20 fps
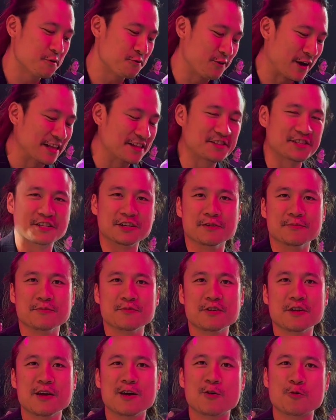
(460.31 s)
Phantom,
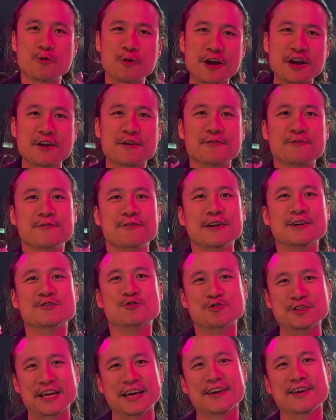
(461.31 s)
Rave, and
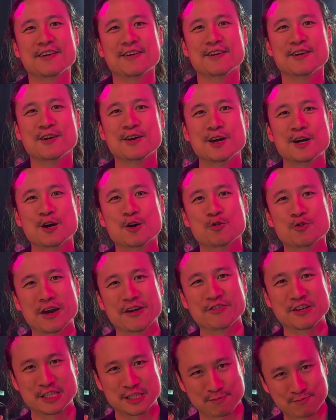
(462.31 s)
today we
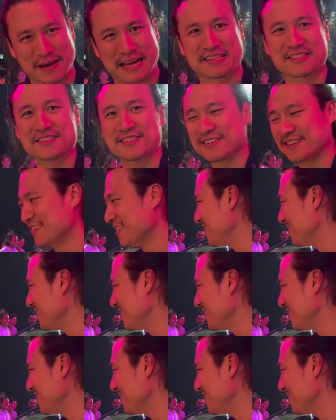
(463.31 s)
have the Spectre.